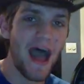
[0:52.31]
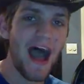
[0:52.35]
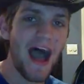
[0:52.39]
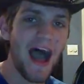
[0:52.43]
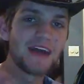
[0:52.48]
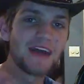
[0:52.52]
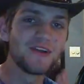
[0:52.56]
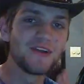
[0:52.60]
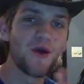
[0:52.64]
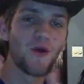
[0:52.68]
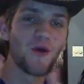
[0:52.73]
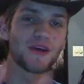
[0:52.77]

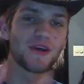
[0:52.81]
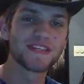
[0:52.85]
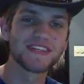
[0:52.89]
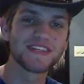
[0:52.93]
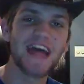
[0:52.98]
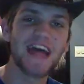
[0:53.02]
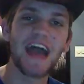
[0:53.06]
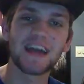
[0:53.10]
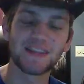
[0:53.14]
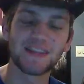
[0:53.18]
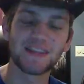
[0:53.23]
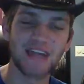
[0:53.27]
I know
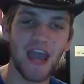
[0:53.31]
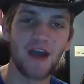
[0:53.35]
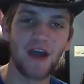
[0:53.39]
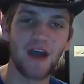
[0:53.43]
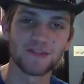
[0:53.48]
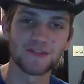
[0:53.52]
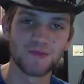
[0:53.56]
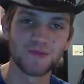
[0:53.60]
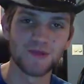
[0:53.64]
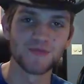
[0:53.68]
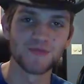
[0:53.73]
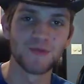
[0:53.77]
exactly how
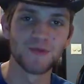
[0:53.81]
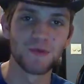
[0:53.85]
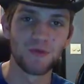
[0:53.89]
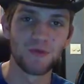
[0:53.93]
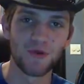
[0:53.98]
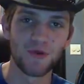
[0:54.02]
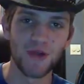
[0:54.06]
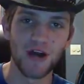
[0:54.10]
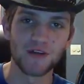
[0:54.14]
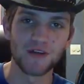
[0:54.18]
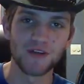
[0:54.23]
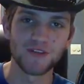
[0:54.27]
it's supposed to be
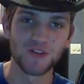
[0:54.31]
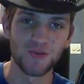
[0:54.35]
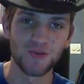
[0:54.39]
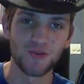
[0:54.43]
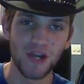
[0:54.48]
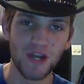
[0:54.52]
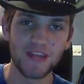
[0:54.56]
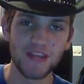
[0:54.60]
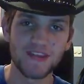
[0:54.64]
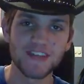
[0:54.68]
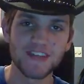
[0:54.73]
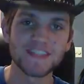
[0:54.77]
pronounced. You
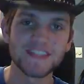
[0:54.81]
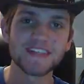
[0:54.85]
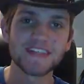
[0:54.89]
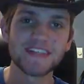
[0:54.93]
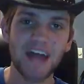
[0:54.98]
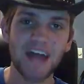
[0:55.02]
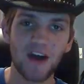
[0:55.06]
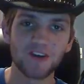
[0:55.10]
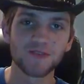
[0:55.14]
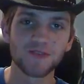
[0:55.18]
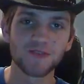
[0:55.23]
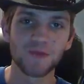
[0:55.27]
ready? This
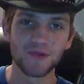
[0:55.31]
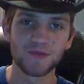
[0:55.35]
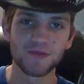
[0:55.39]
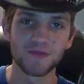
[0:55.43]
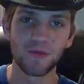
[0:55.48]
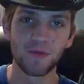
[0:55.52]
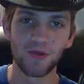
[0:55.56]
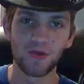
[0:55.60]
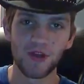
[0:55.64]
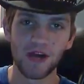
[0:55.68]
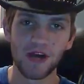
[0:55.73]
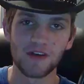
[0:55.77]
is how it's supposed
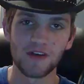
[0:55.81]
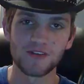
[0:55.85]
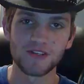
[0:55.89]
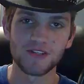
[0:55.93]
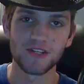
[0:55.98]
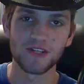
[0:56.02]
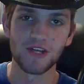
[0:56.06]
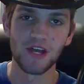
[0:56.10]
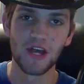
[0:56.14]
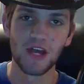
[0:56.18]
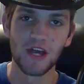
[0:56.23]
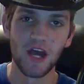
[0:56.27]
to be
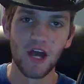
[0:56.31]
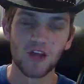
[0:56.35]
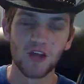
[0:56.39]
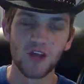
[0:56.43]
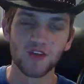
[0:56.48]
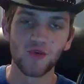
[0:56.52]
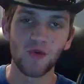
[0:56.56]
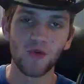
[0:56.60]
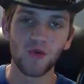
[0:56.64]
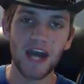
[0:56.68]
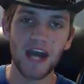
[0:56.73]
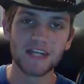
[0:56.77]
pronounced.
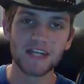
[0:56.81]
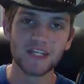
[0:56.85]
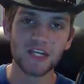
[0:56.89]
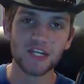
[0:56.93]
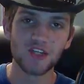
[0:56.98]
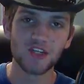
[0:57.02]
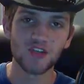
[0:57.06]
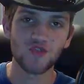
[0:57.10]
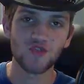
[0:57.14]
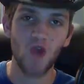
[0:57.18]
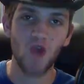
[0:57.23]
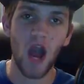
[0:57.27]

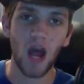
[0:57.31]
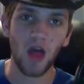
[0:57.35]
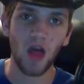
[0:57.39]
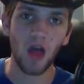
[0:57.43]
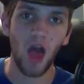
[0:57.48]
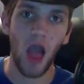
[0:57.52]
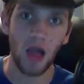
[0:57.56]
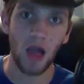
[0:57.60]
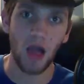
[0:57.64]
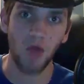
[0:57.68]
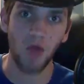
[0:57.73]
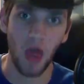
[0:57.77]

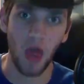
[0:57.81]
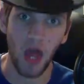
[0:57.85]
Eisendrache.